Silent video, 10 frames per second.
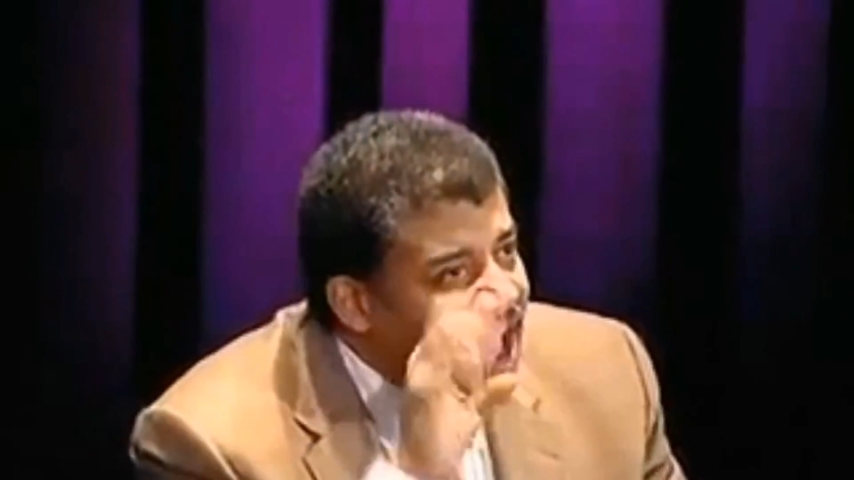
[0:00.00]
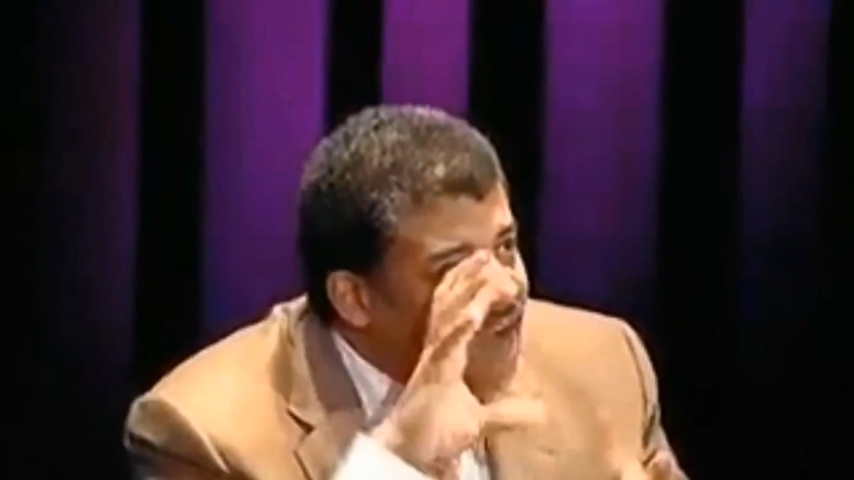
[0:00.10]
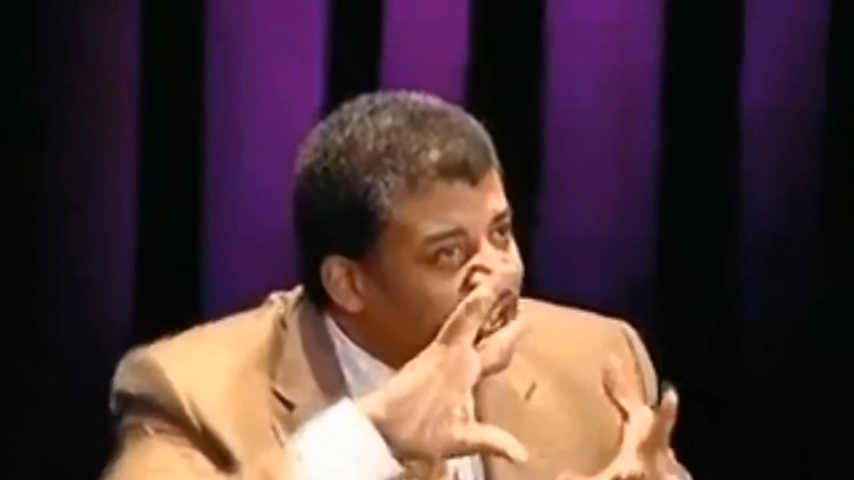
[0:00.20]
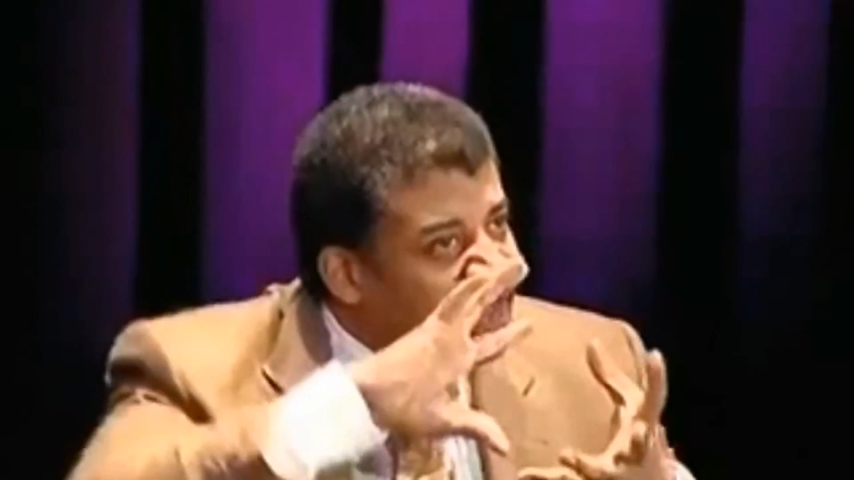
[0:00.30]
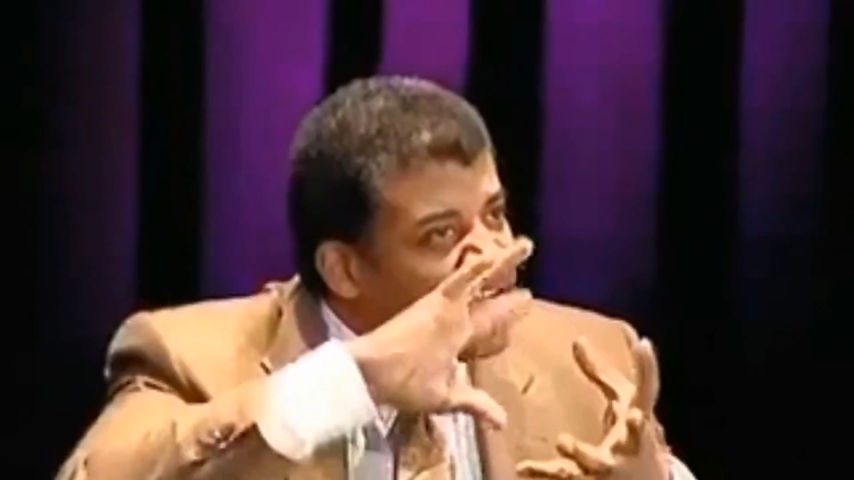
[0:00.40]

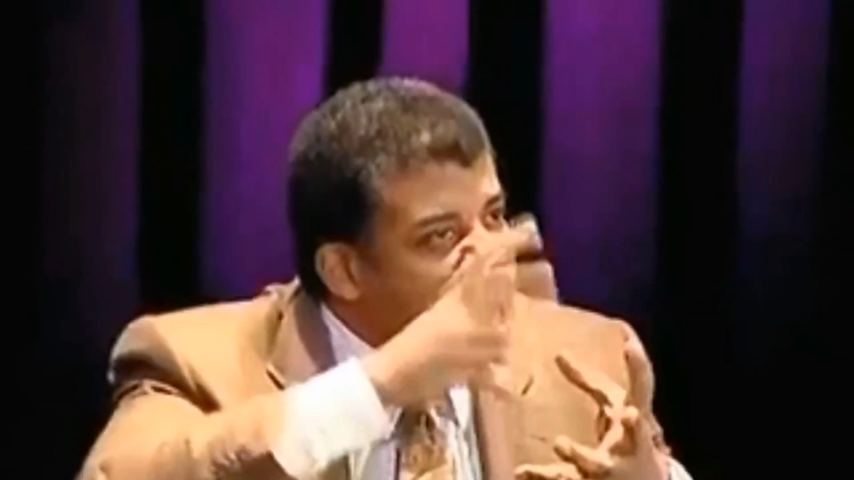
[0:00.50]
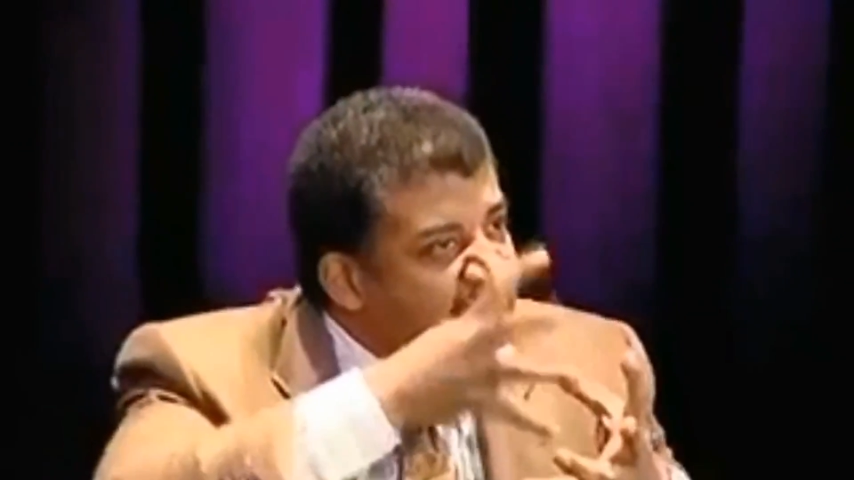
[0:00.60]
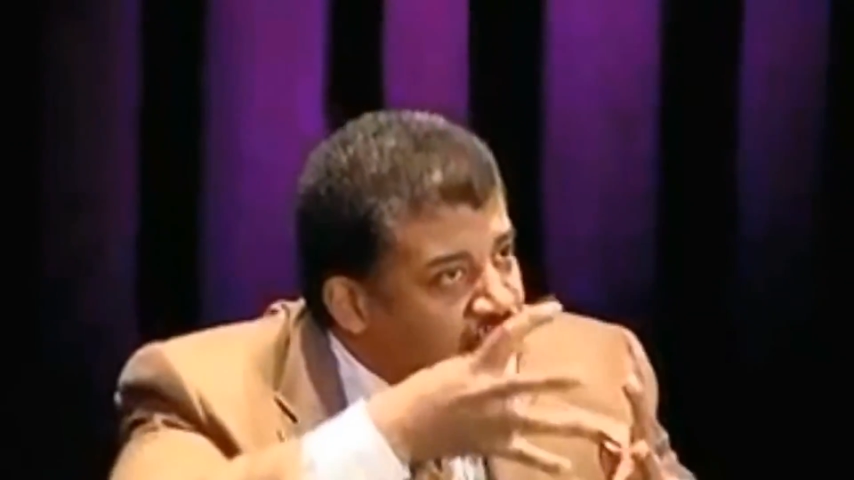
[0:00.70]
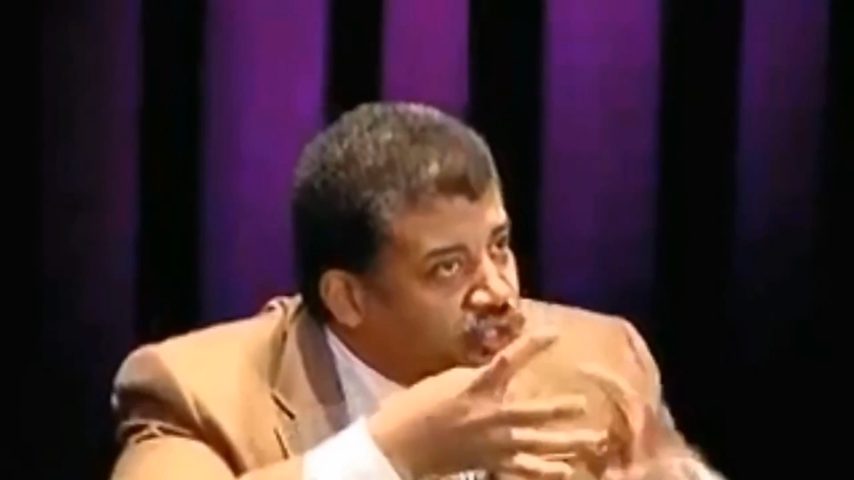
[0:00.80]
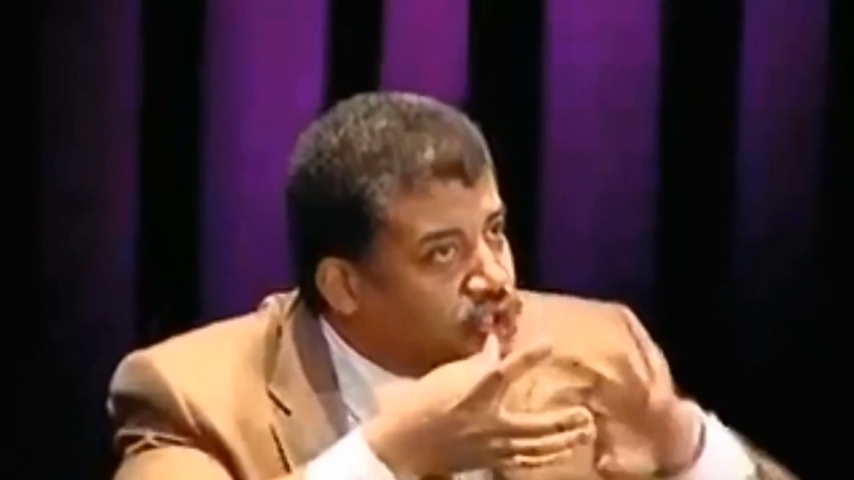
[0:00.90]
And no,
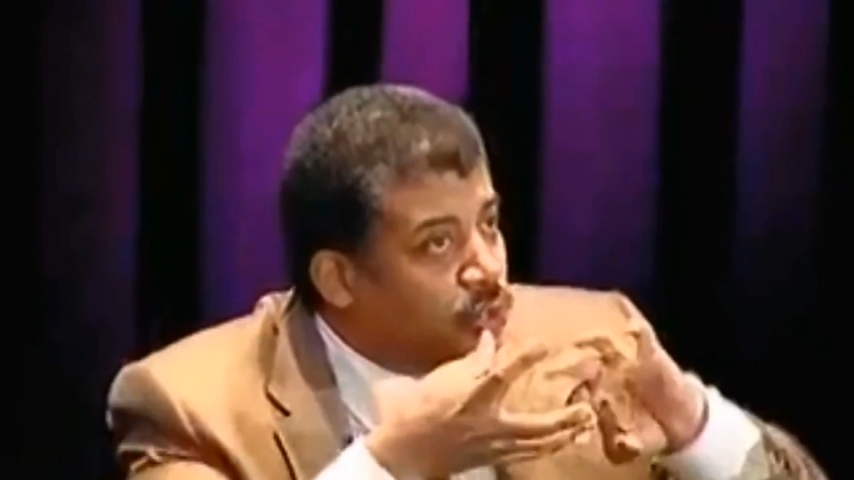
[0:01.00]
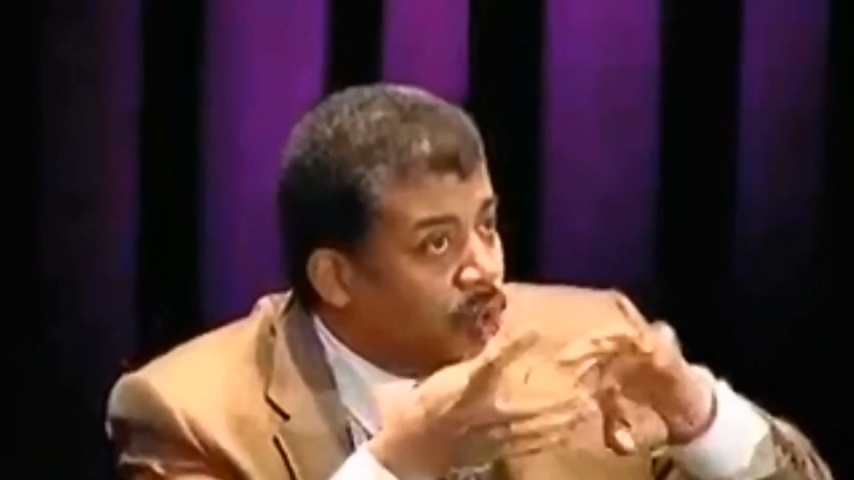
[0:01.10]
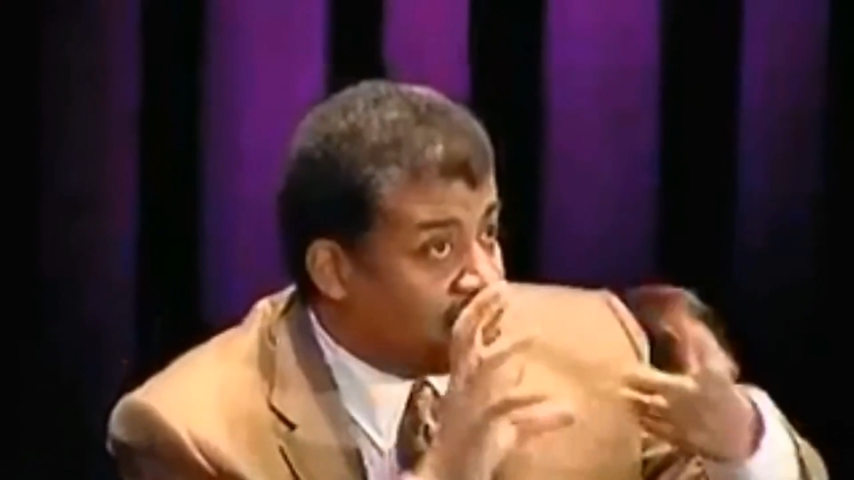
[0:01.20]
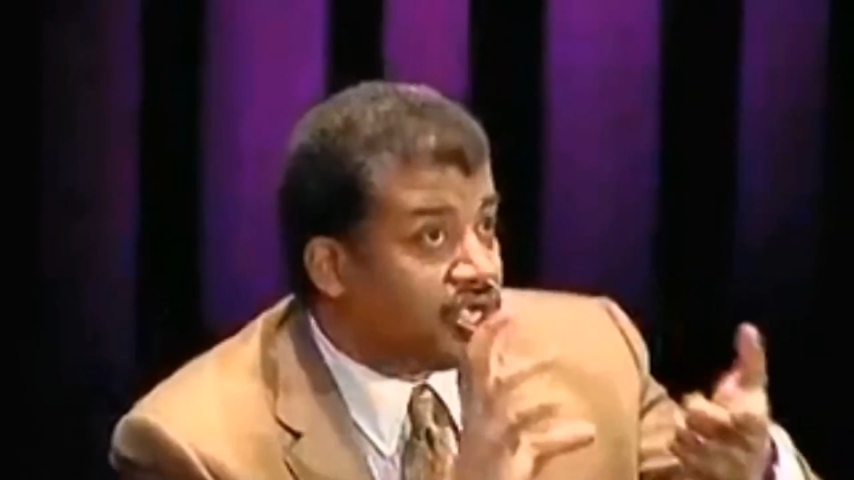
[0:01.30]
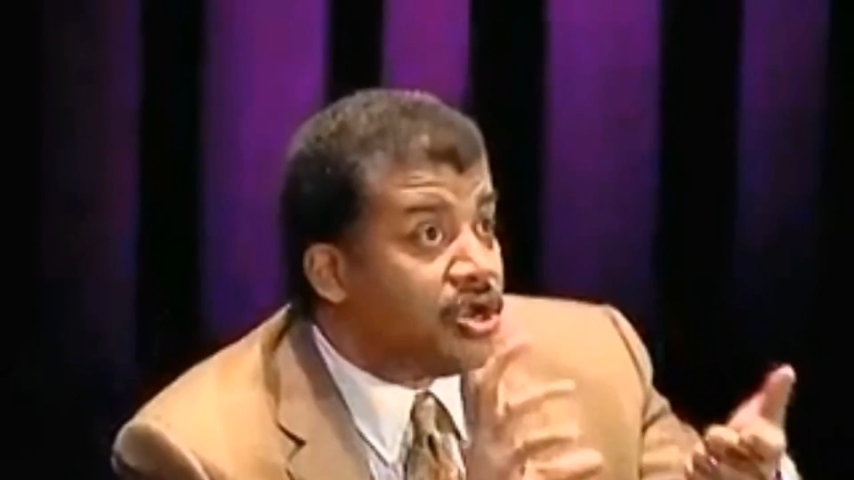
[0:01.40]
we're not